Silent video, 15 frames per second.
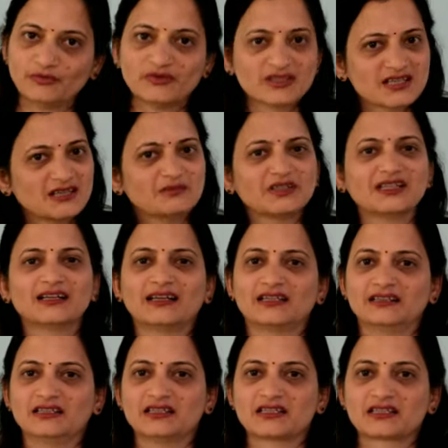Something
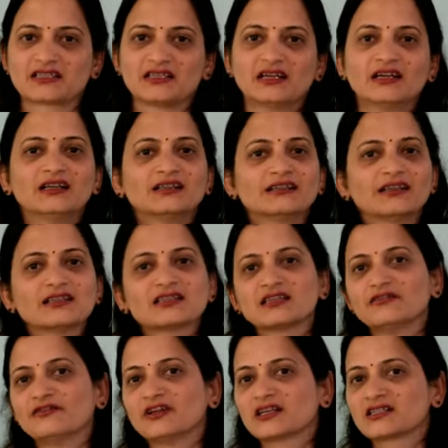like this. Then, say
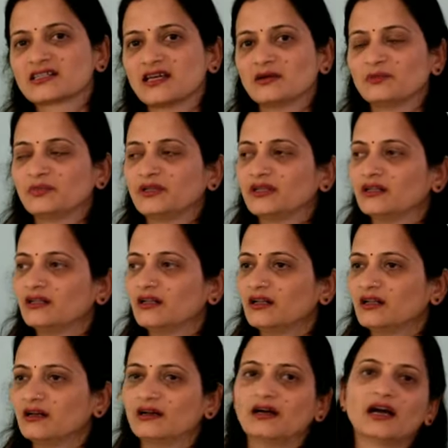for example,
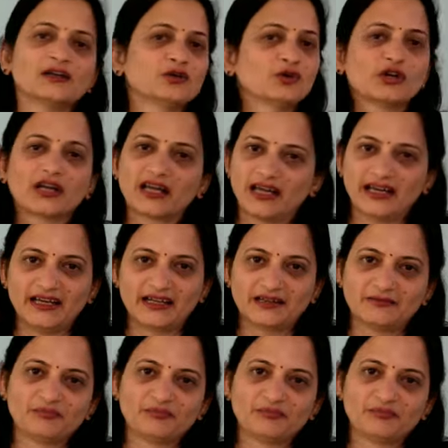I don't care.